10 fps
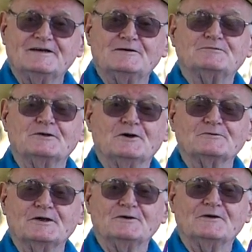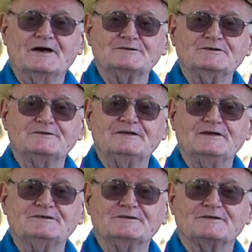If you don't know, ask your
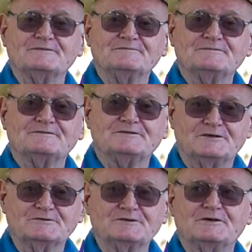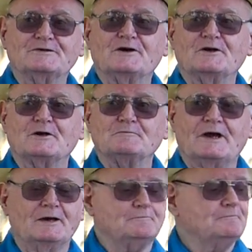teacher. She'll show you on a
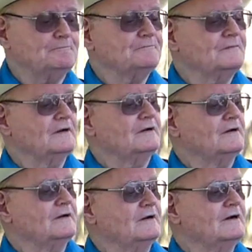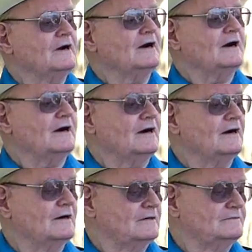map.
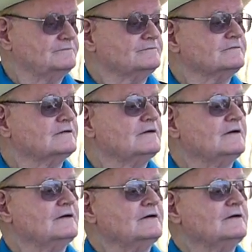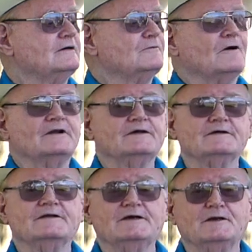Why do
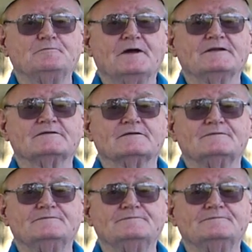you need a pencil?